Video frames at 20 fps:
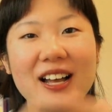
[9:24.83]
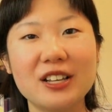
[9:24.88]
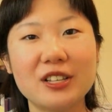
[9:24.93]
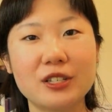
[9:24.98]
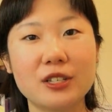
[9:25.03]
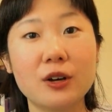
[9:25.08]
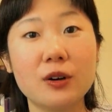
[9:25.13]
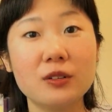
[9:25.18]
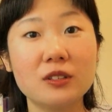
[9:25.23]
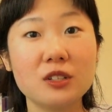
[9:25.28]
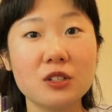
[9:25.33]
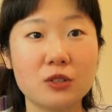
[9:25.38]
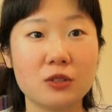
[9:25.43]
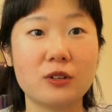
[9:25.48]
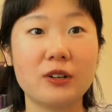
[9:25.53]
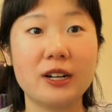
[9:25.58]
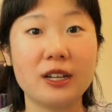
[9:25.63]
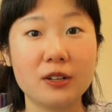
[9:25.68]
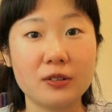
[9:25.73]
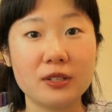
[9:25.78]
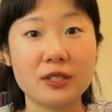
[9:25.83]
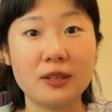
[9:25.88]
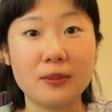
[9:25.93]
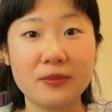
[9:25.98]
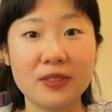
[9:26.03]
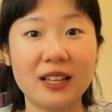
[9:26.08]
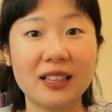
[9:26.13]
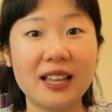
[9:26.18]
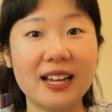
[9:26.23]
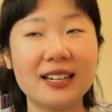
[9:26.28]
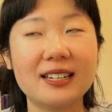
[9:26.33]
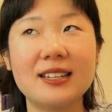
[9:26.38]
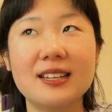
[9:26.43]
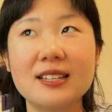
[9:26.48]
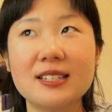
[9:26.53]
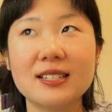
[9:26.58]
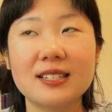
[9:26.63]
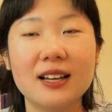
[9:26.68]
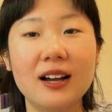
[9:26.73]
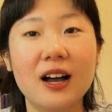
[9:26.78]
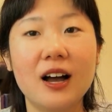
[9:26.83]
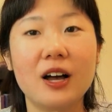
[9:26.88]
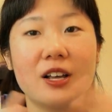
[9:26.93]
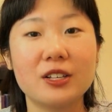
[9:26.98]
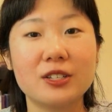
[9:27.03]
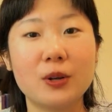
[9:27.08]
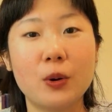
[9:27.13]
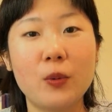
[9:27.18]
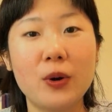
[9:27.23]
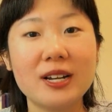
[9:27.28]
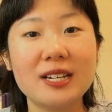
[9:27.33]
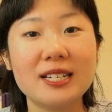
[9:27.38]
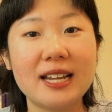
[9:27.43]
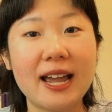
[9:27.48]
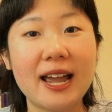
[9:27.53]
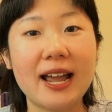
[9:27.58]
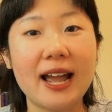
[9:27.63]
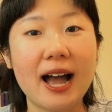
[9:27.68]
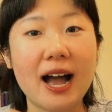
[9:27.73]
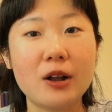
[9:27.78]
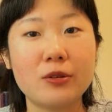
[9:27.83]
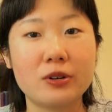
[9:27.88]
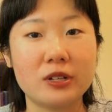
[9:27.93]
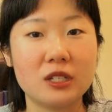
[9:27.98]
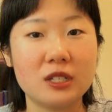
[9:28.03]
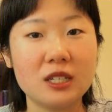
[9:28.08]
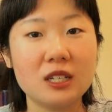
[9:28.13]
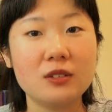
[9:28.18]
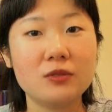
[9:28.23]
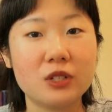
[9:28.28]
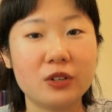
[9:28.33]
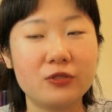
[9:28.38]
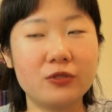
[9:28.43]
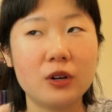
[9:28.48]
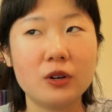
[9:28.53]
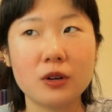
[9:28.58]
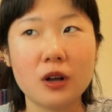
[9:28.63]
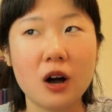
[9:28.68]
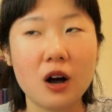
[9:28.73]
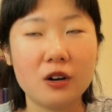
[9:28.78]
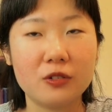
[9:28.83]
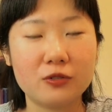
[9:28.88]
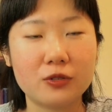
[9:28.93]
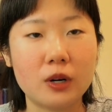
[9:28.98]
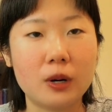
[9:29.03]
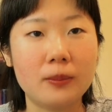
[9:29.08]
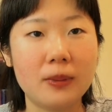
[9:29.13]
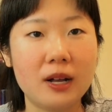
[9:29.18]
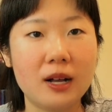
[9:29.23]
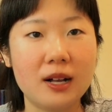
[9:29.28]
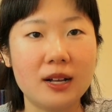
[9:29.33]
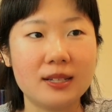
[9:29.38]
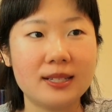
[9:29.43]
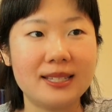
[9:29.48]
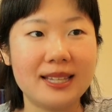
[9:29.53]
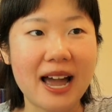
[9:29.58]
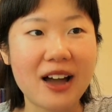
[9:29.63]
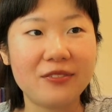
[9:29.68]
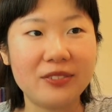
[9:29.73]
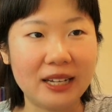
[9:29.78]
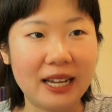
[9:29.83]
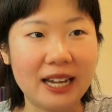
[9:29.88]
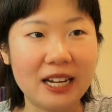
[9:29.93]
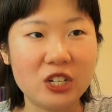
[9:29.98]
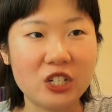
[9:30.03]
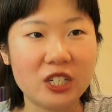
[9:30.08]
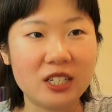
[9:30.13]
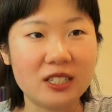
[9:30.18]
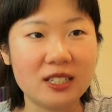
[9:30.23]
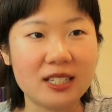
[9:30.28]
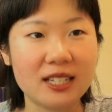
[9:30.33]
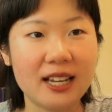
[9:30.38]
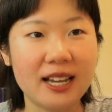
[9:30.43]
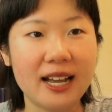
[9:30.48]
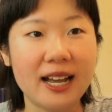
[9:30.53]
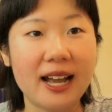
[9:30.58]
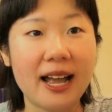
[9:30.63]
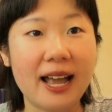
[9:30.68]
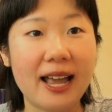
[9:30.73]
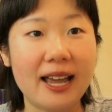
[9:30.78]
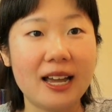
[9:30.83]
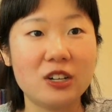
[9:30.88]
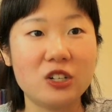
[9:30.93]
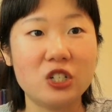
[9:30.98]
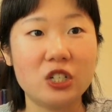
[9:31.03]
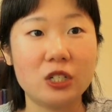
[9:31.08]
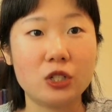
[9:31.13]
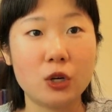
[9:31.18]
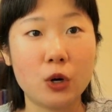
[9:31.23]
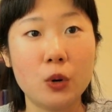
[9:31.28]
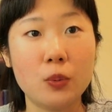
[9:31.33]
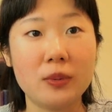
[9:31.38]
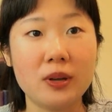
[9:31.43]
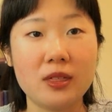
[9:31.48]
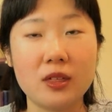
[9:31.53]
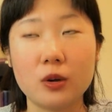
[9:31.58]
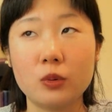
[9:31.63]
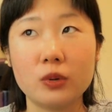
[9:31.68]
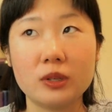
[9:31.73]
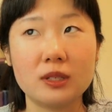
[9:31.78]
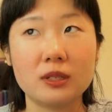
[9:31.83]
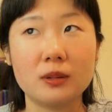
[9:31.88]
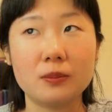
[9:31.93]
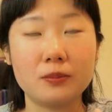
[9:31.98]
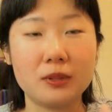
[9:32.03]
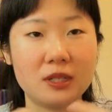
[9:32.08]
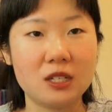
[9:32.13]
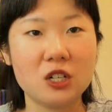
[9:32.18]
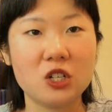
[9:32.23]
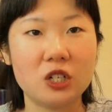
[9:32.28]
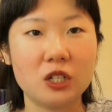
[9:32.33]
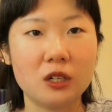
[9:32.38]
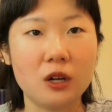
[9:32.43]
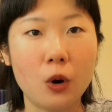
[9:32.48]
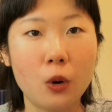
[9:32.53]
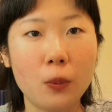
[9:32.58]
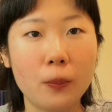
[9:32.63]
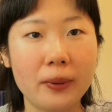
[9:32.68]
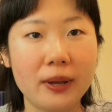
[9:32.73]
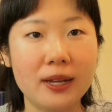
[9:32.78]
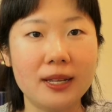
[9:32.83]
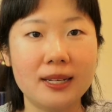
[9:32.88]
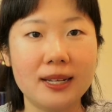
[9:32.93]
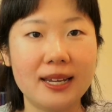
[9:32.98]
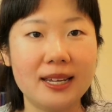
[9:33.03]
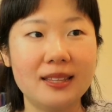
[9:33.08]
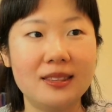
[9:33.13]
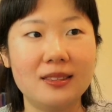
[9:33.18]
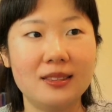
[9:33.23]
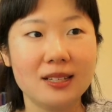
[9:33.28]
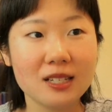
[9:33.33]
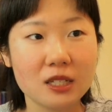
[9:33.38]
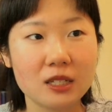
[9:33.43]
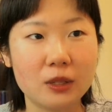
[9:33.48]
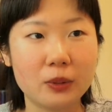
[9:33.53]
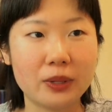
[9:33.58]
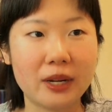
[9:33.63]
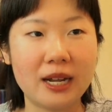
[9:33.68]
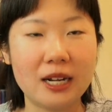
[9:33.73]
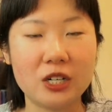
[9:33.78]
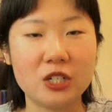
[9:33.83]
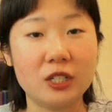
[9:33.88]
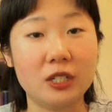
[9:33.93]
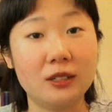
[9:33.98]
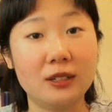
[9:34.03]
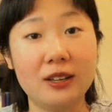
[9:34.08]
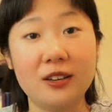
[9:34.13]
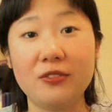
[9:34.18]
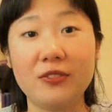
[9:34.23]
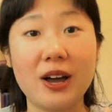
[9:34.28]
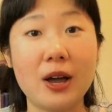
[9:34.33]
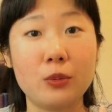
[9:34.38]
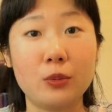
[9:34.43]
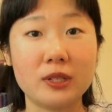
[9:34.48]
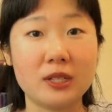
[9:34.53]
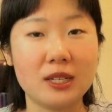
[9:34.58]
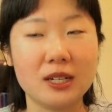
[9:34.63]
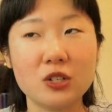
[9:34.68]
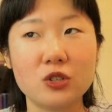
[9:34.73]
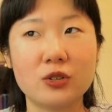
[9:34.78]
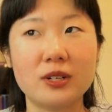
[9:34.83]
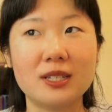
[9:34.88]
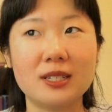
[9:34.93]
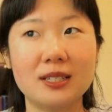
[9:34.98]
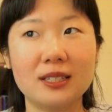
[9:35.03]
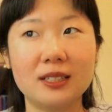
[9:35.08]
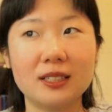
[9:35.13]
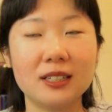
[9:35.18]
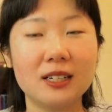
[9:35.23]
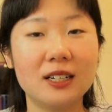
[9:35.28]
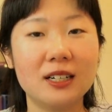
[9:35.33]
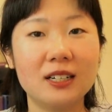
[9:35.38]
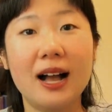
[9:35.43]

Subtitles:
So the story goes something like this. So one day I received a phone call from a staffing agent, and she told me there was a position open in this location if I was interested.